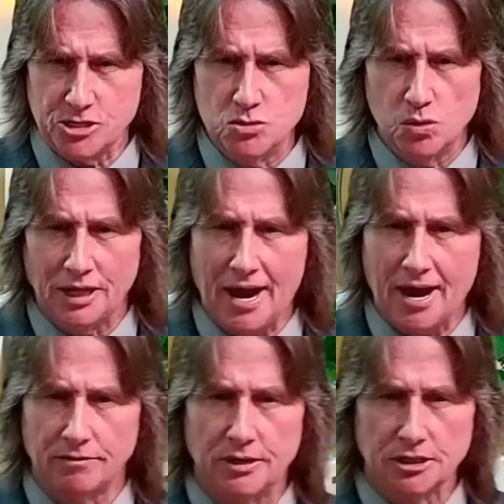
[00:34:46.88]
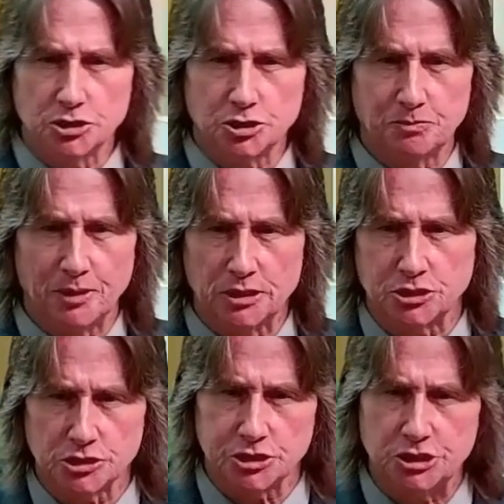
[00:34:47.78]
you will have
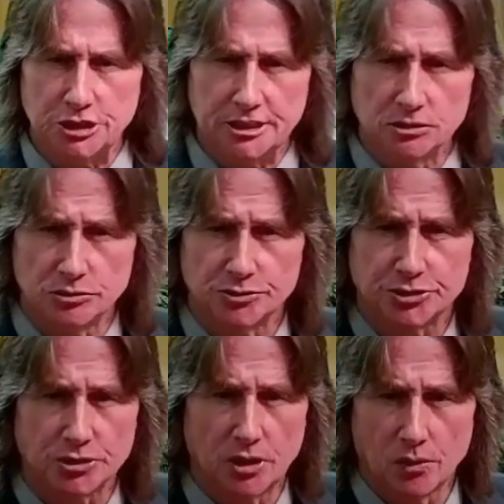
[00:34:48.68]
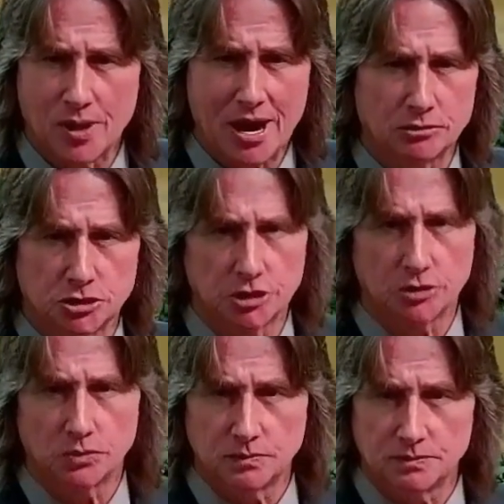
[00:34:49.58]
spiritual shields around you.